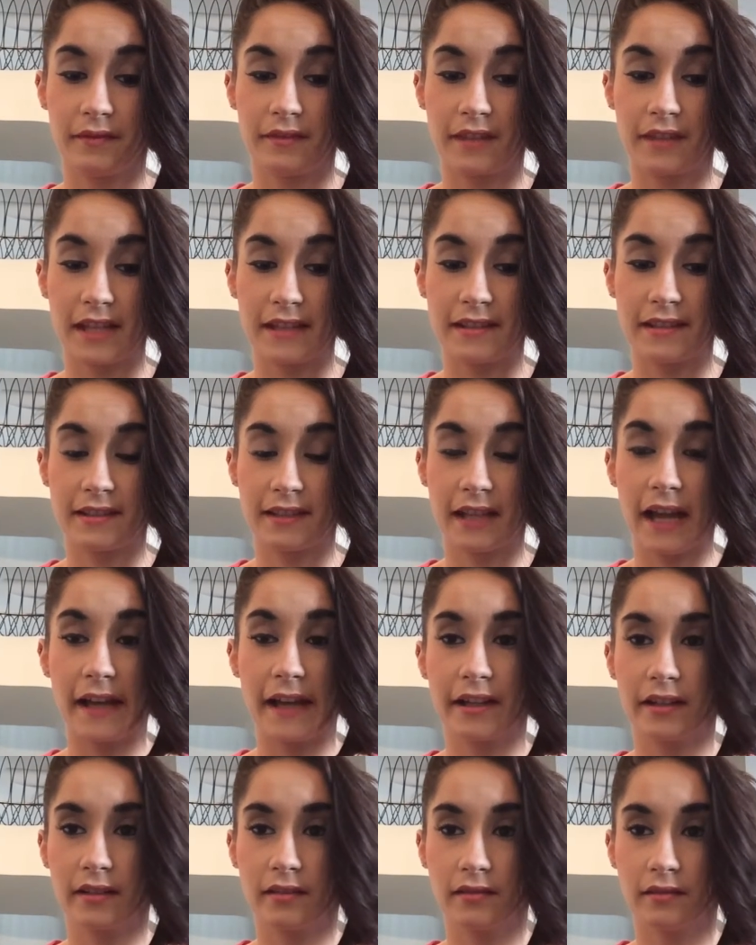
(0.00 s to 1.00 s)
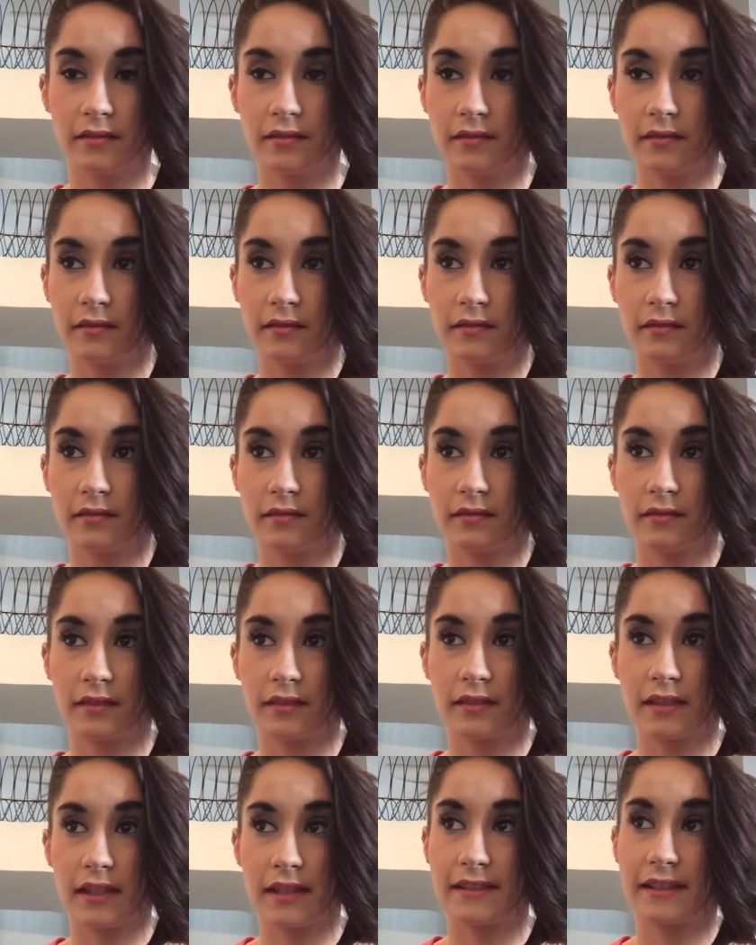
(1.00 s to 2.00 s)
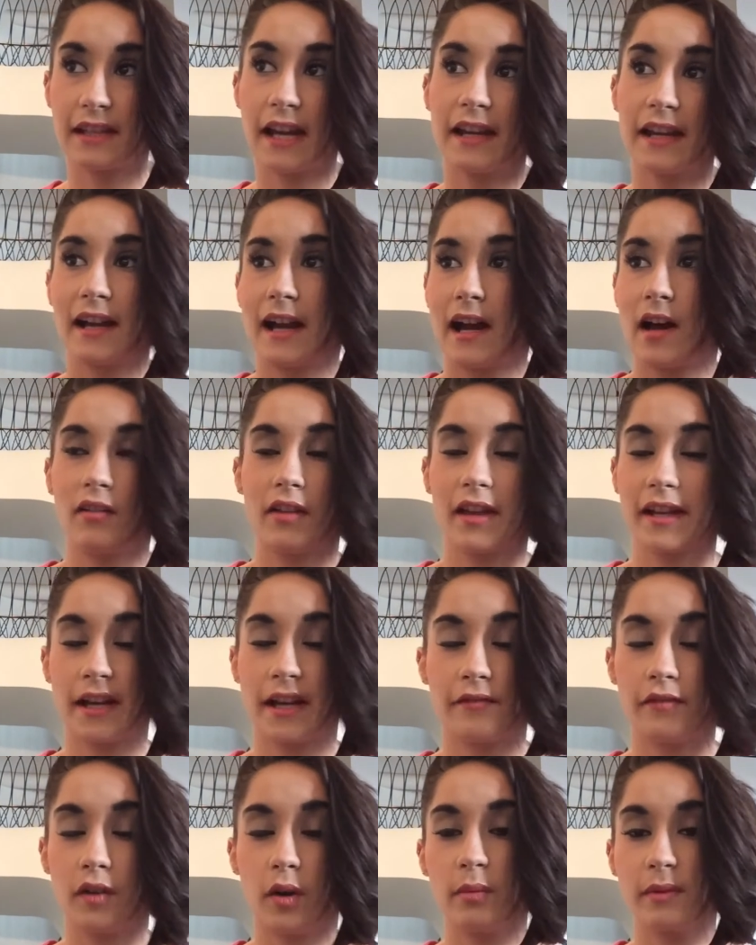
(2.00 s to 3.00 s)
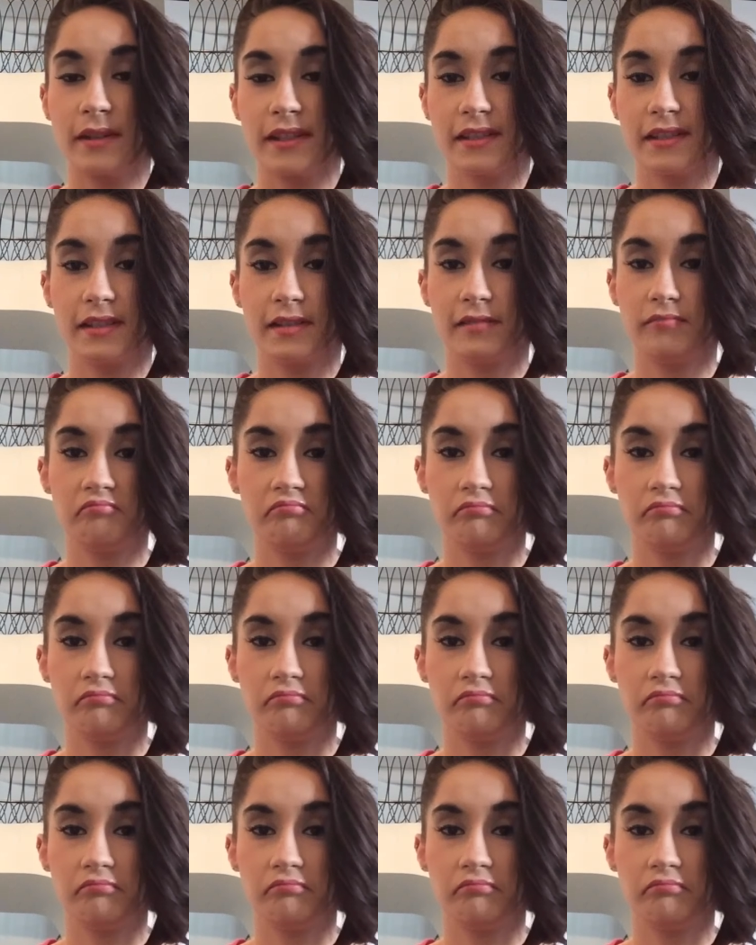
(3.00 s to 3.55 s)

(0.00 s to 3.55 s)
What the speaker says: that's kind of how like I've always